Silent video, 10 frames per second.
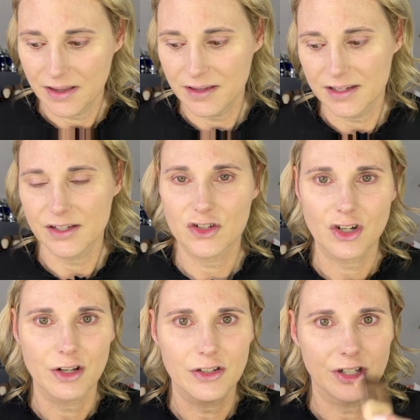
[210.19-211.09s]
this
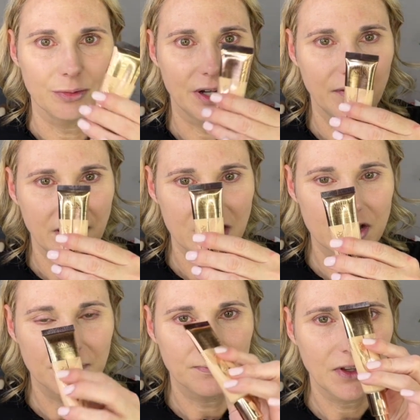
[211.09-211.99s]
Charlotte Tilbury
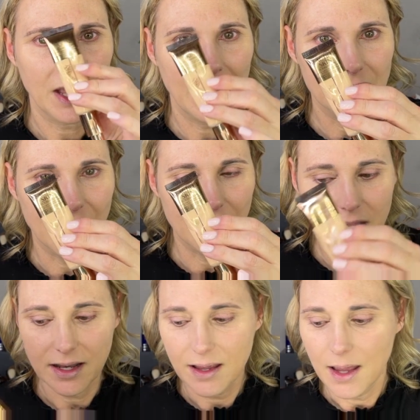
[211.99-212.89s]
foundation. I love it.